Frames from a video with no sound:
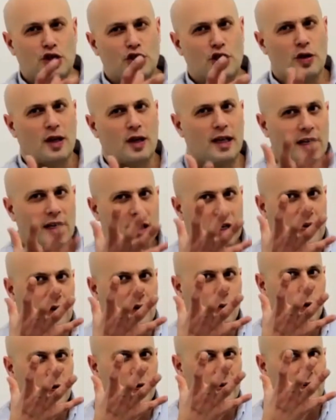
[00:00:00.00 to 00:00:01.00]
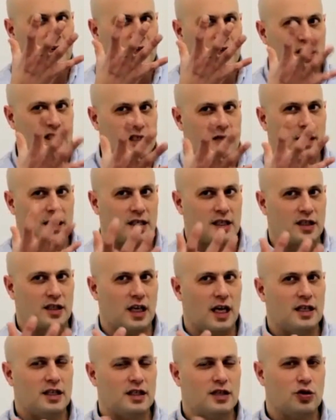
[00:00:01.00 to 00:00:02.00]
you think that we need systematic
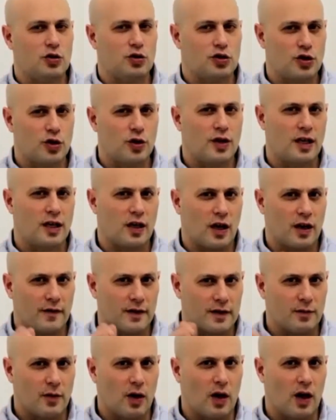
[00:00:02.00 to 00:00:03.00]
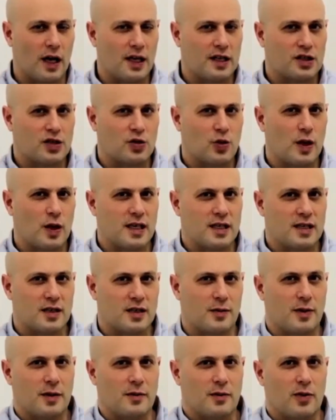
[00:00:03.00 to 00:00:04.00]
changes, or do you think kind of it's tweaks that
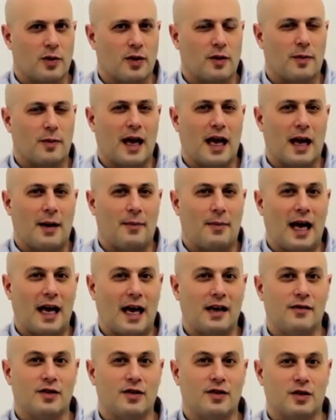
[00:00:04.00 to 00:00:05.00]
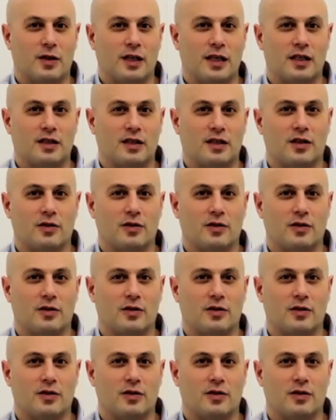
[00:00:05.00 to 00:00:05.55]
behaviours that we need to do?